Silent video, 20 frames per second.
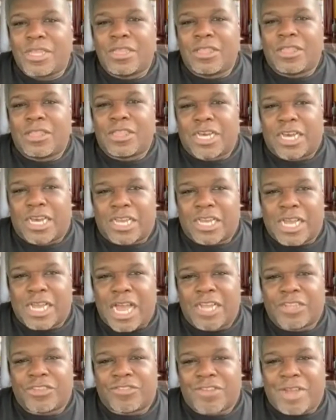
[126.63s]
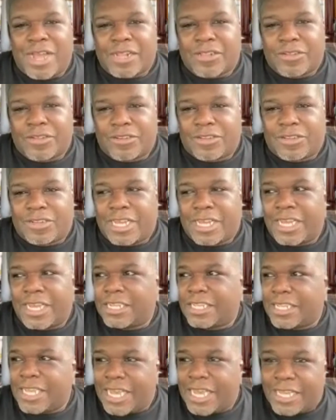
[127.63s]
The contractor
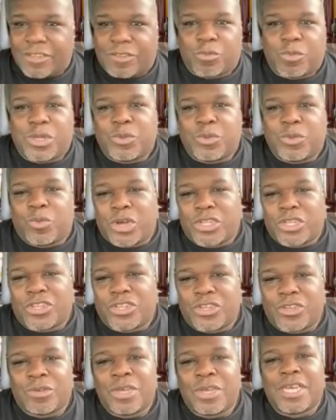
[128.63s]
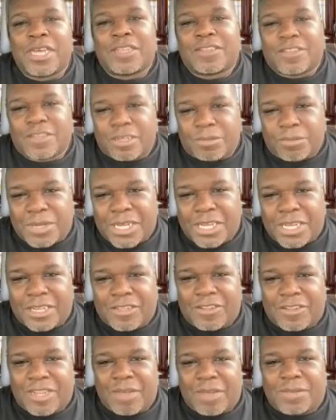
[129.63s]
said, yes, we want you, sent me an
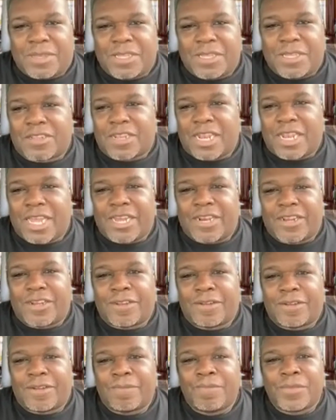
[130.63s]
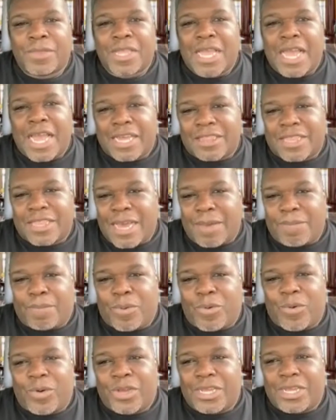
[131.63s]
acceptance letter. At that
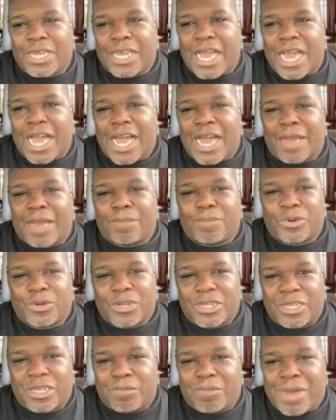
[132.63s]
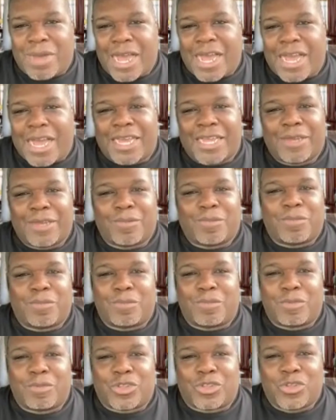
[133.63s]
point, I put in my
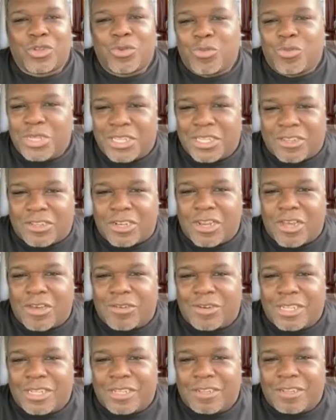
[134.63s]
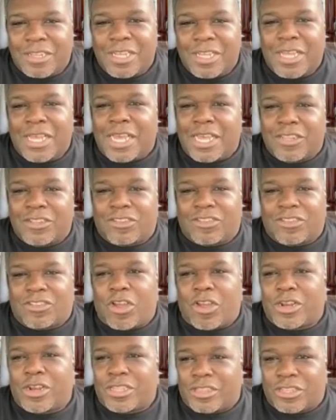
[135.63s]
2 weeks notice and
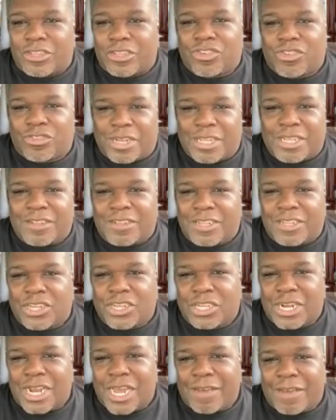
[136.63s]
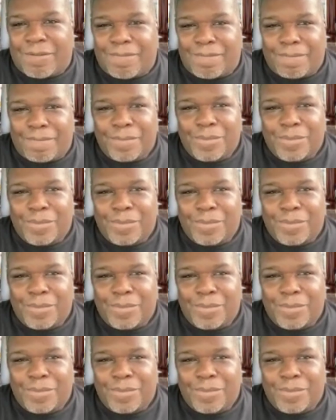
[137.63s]
started the transition out.